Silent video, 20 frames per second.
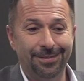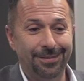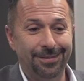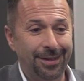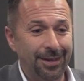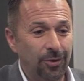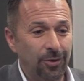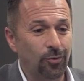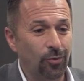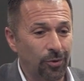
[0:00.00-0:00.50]

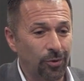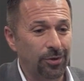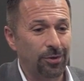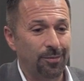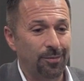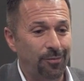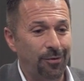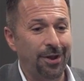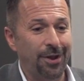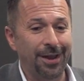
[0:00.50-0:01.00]
They cook
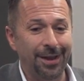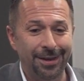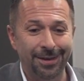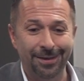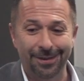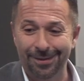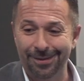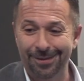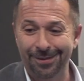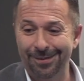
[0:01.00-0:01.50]
your
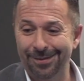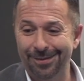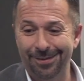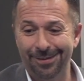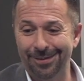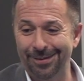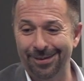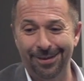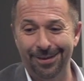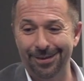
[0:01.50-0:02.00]
brain.
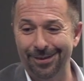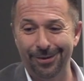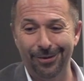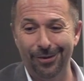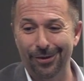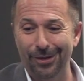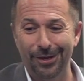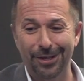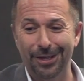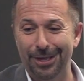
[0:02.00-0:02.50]
You know, you're
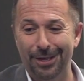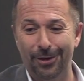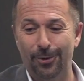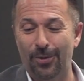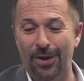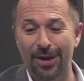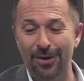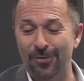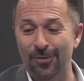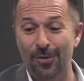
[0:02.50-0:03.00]
not going to get
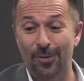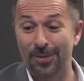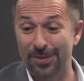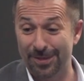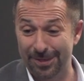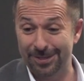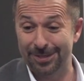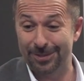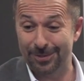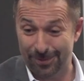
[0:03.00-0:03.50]
away from it.
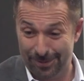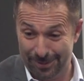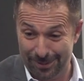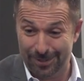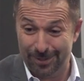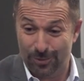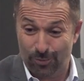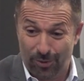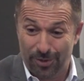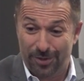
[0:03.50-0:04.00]
This
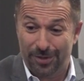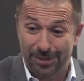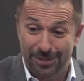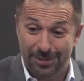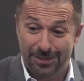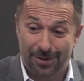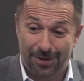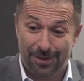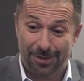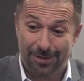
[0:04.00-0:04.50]
is what these